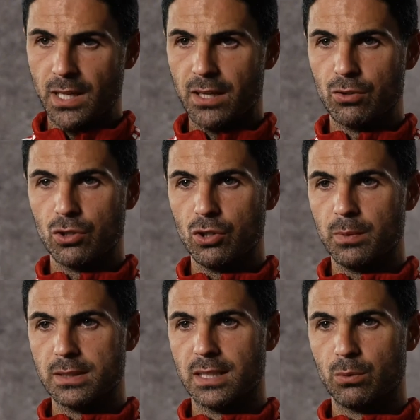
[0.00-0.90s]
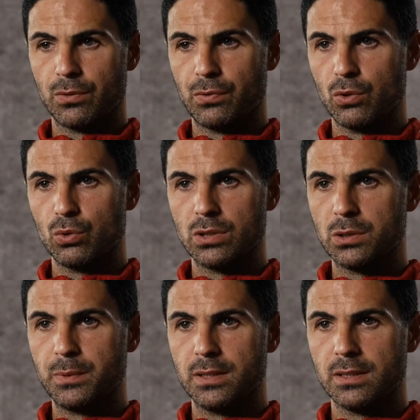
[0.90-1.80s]
I don't know, but our focus has
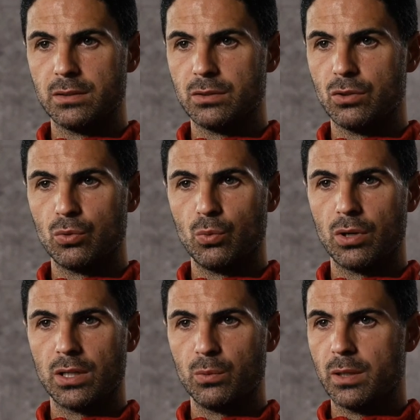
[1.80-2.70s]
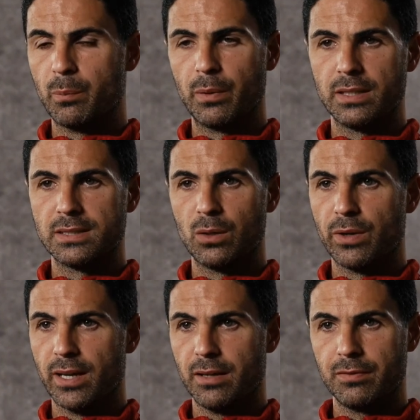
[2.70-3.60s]
been on working with the players that
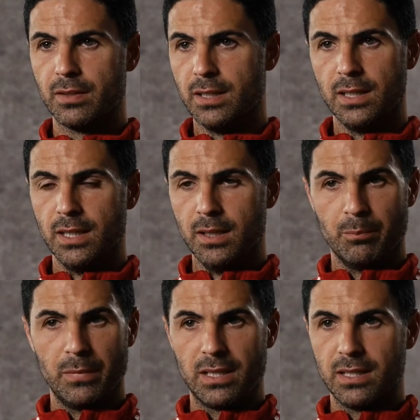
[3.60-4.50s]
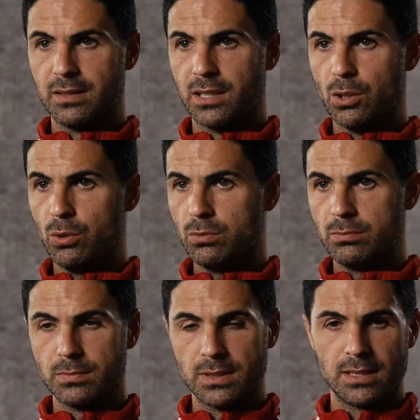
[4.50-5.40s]
we have, making their
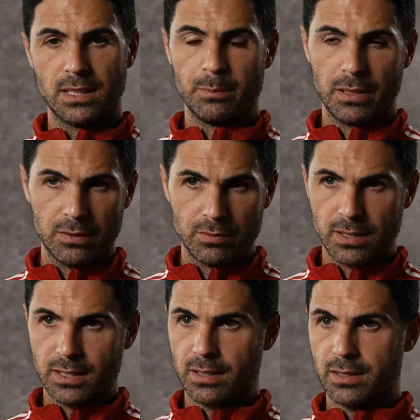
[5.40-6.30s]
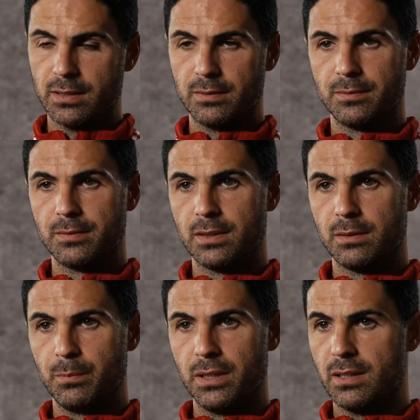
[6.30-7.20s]
own, that they believe they can
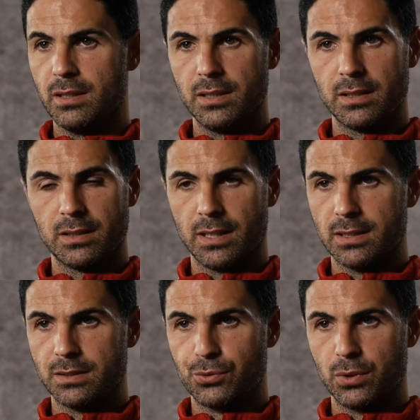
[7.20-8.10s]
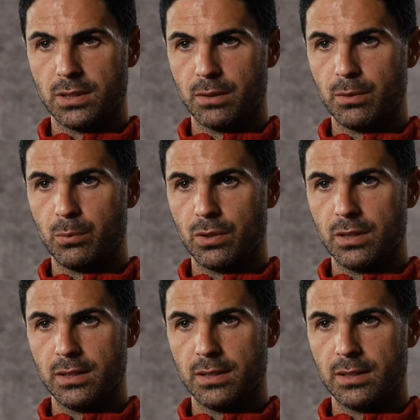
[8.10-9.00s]
be here and treat
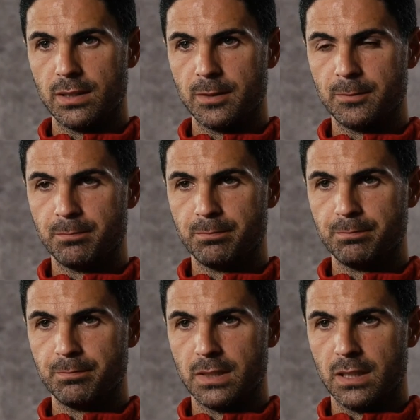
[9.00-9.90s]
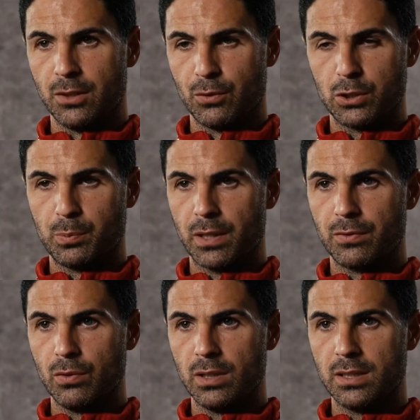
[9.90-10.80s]
everybody
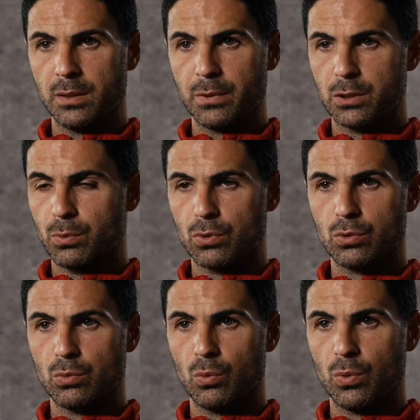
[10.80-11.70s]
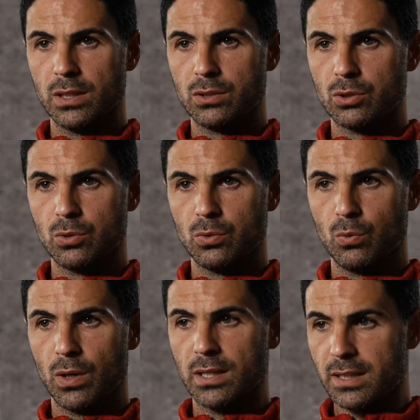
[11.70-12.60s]
respectfully in the best possible way. So
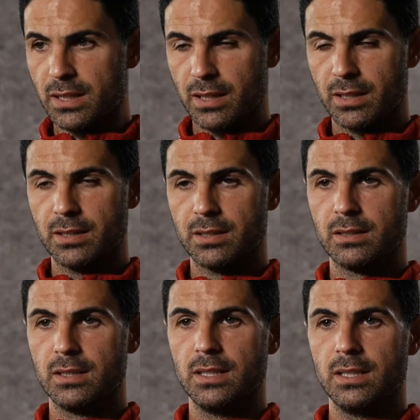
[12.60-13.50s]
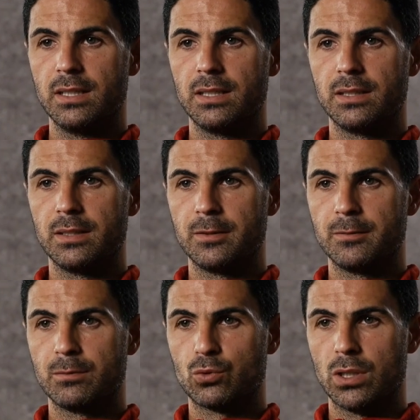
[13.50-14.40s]
while they are here,
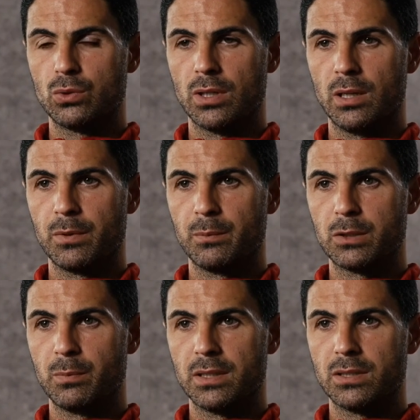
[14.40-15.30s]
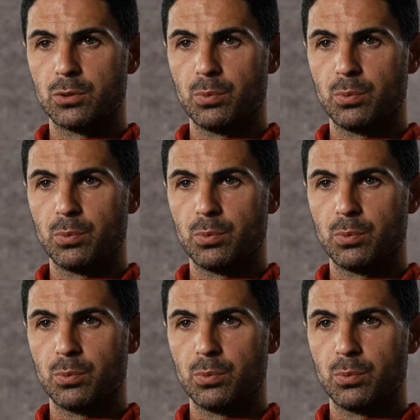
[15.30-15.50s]
try to help them as much as